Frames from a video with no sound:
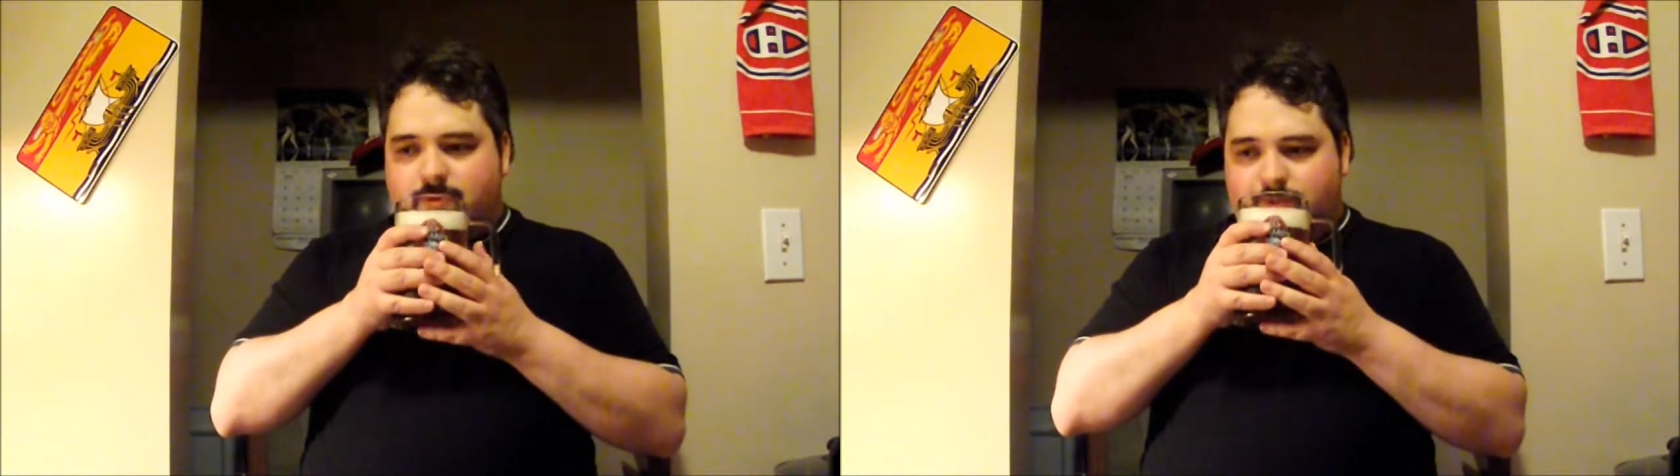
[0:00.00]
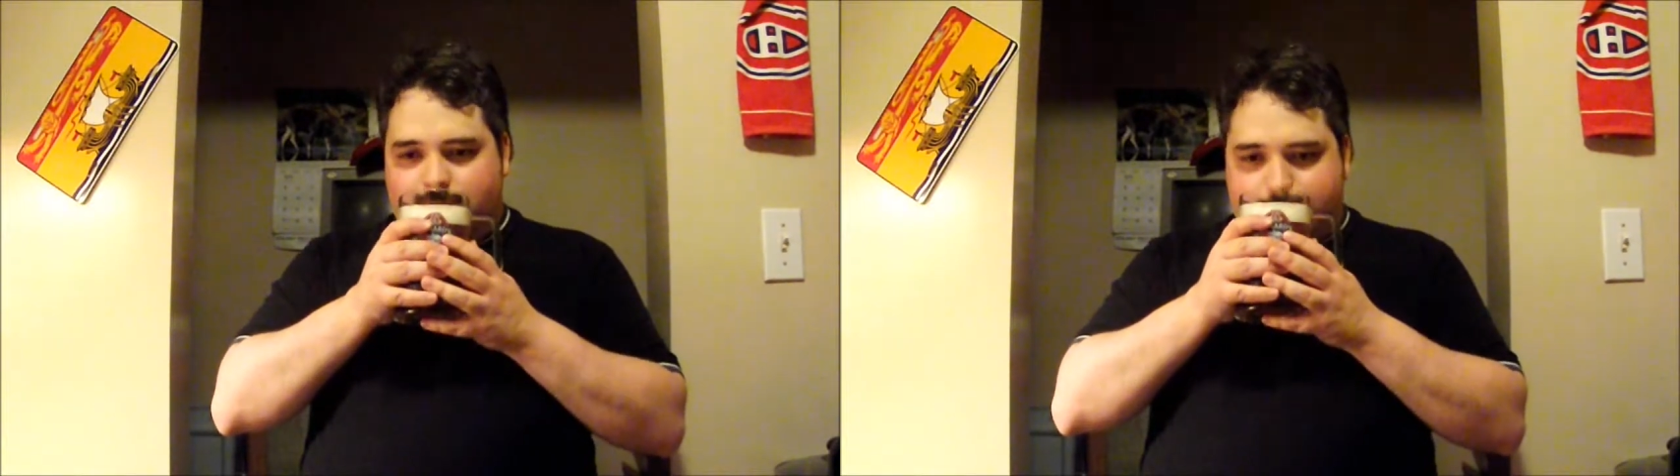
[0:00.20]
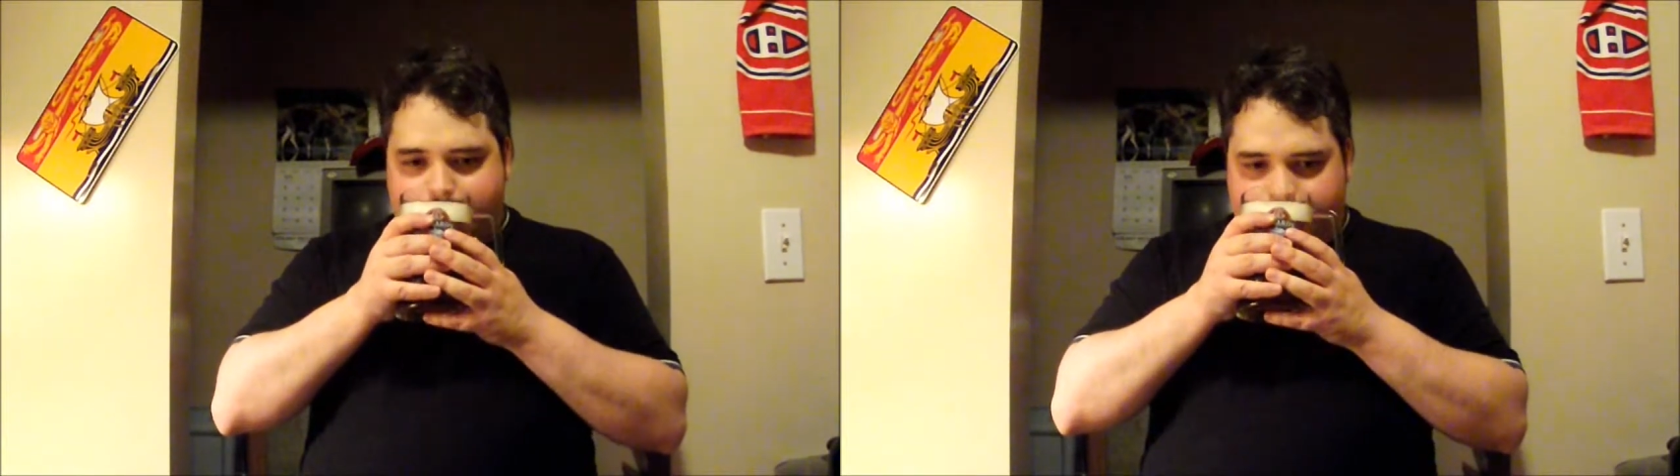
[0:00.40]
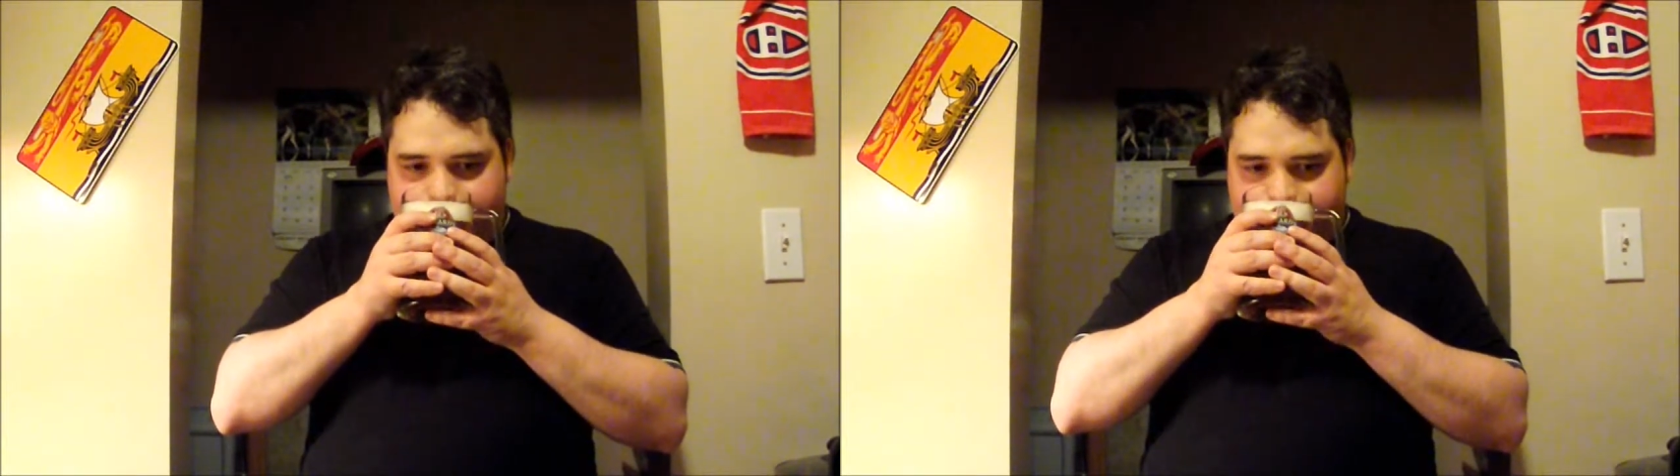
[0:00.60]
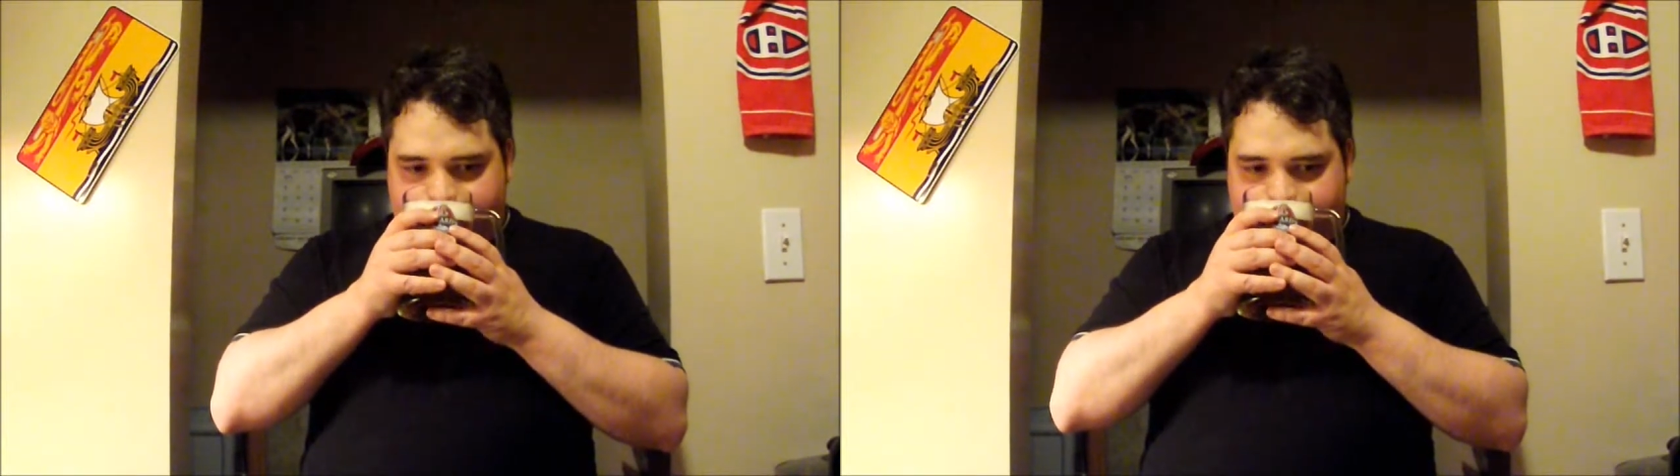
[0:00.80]
to it,
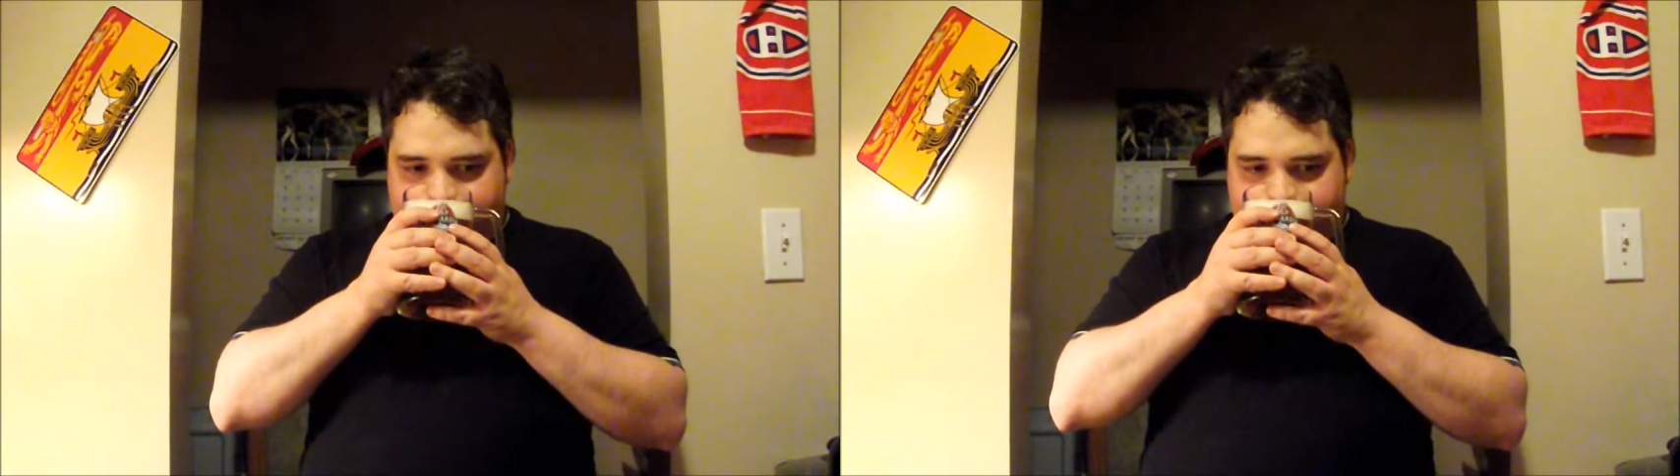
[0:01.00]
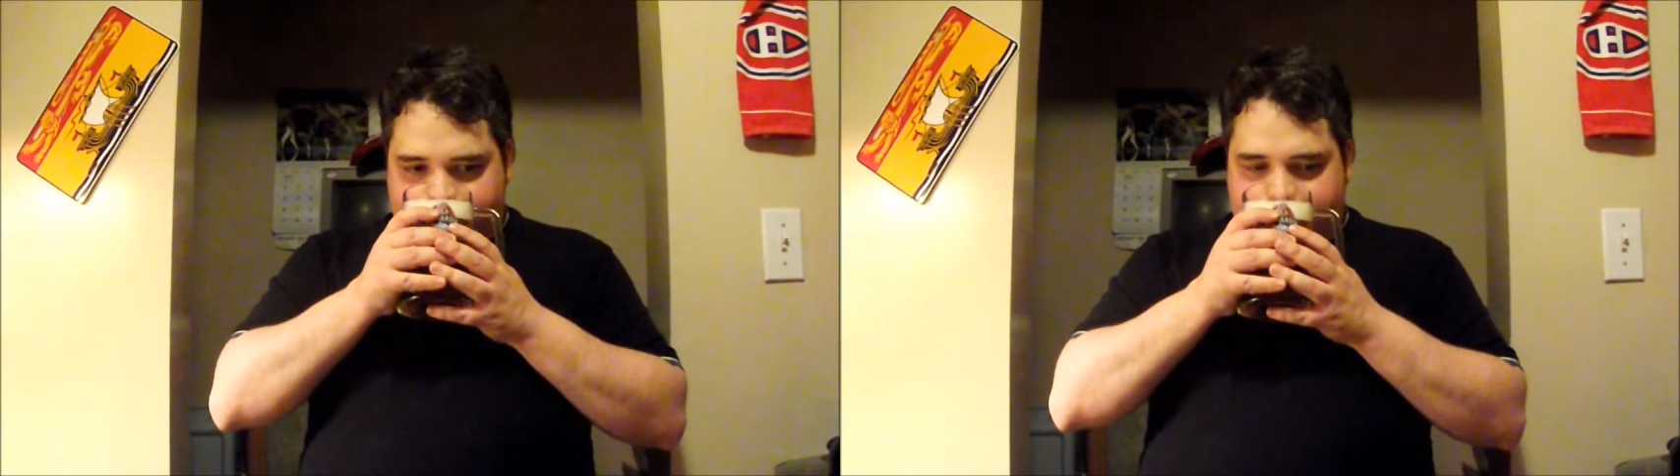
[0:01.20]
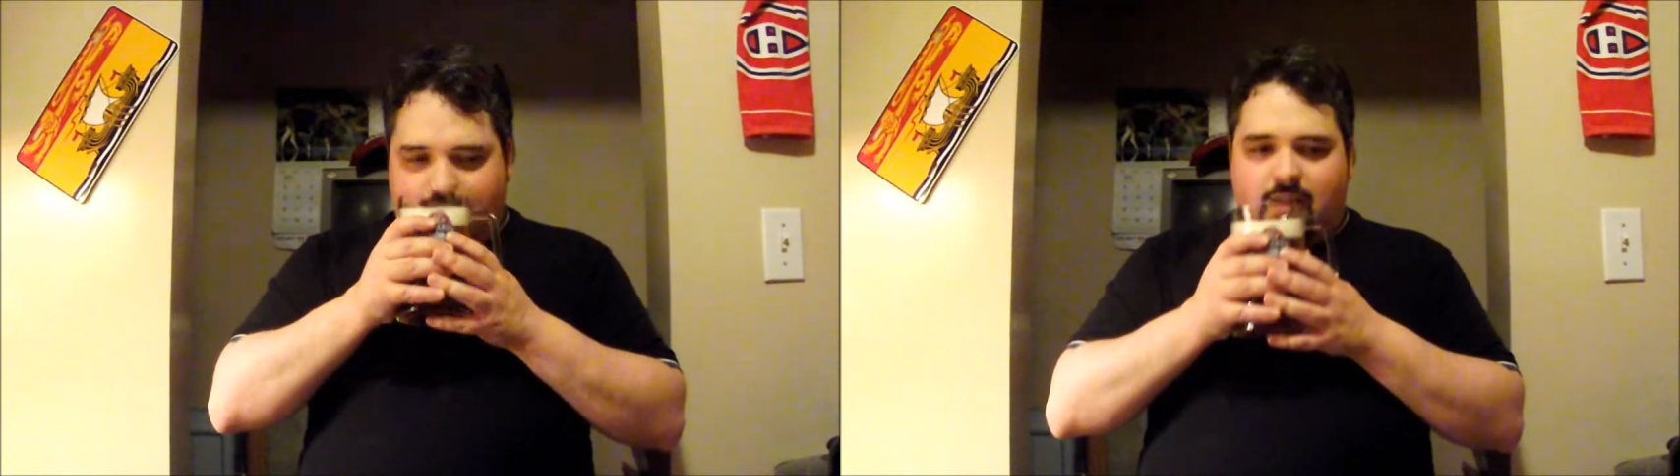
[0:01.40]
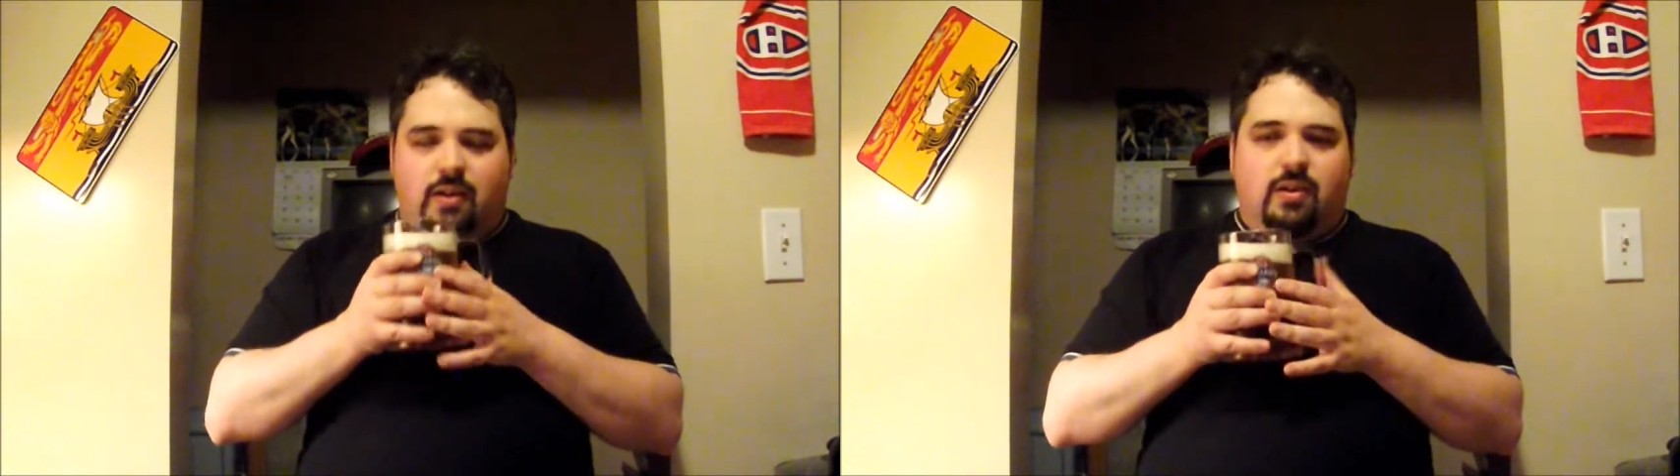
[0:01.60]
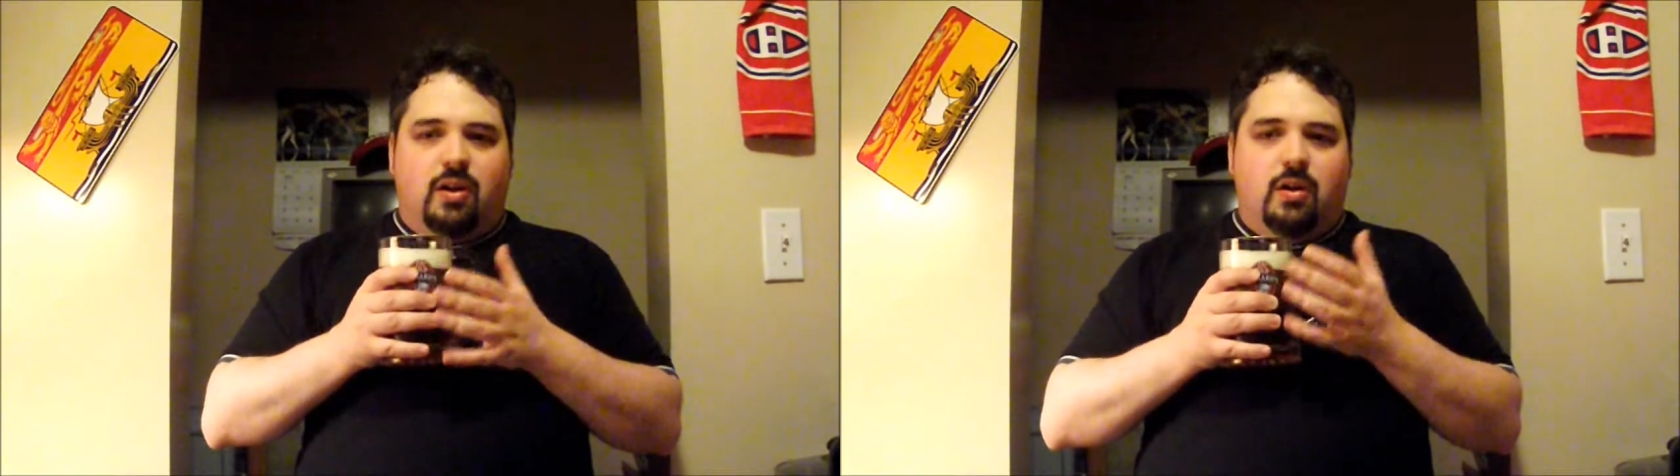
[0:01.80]

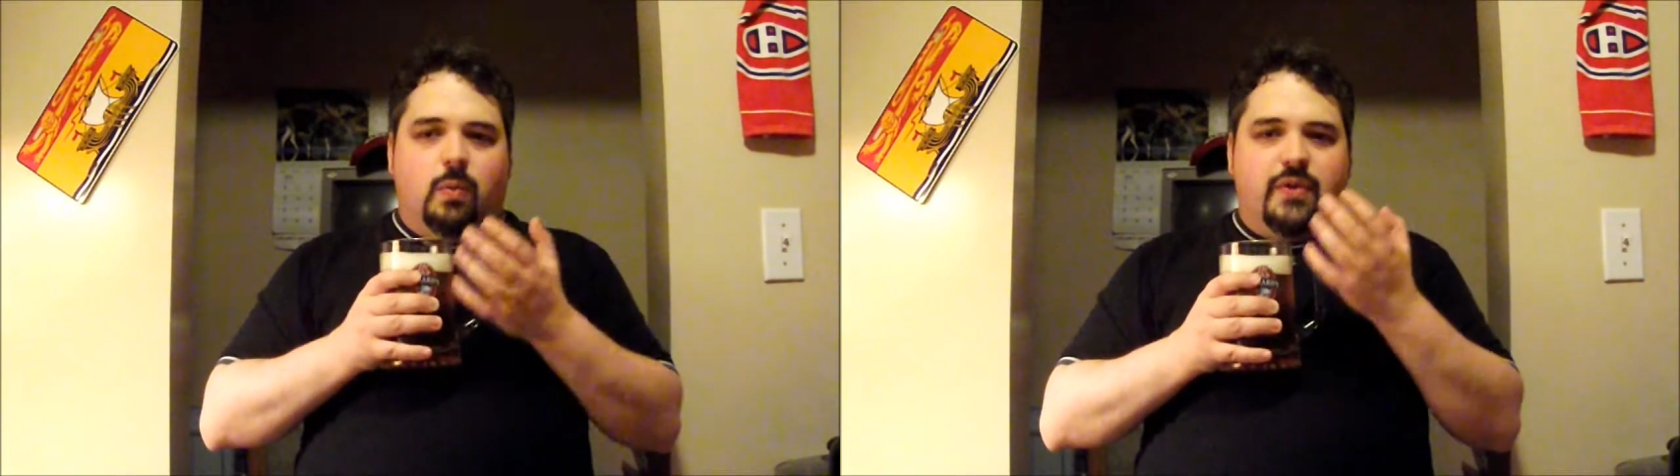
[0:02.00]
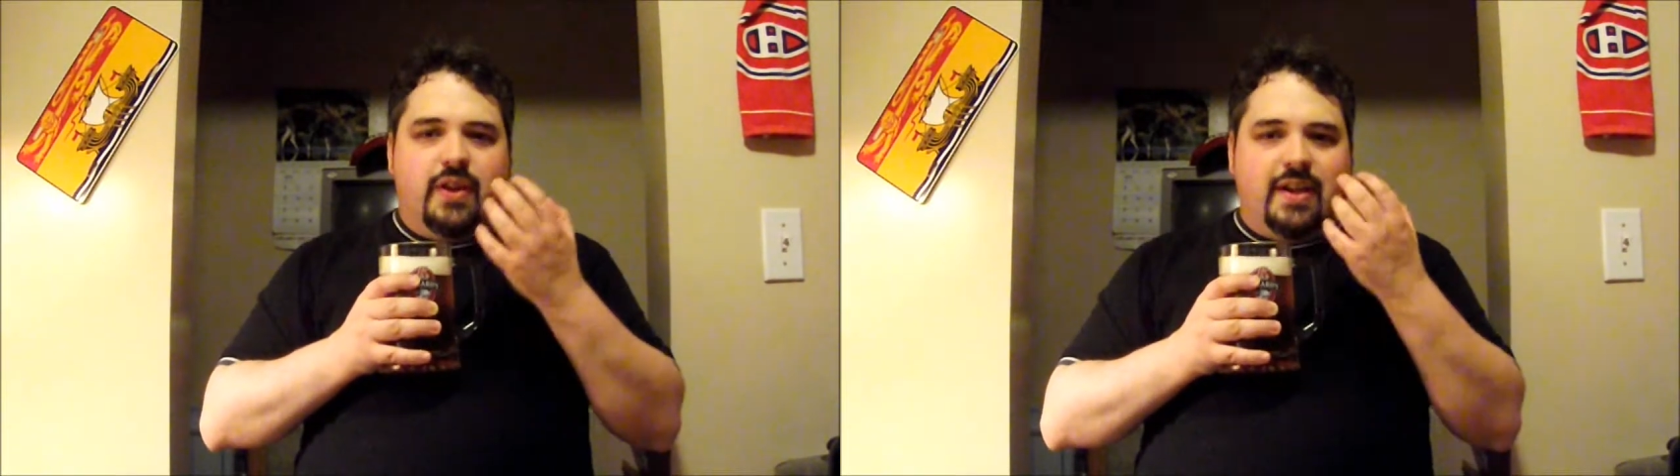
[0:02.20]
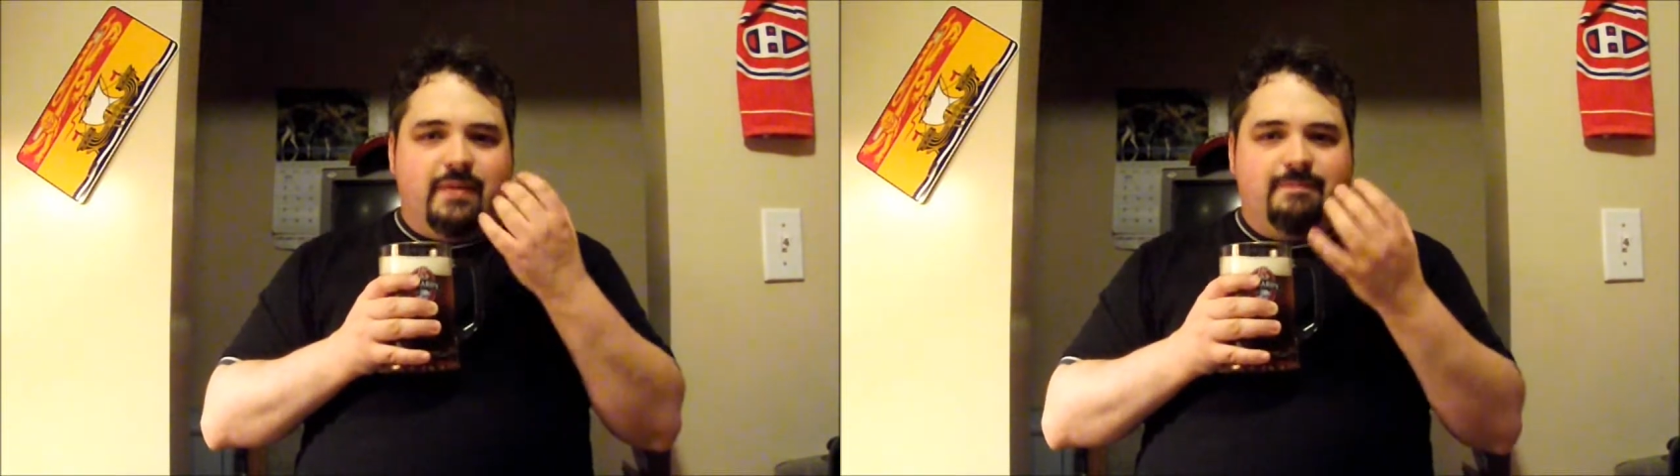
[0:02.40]
along with that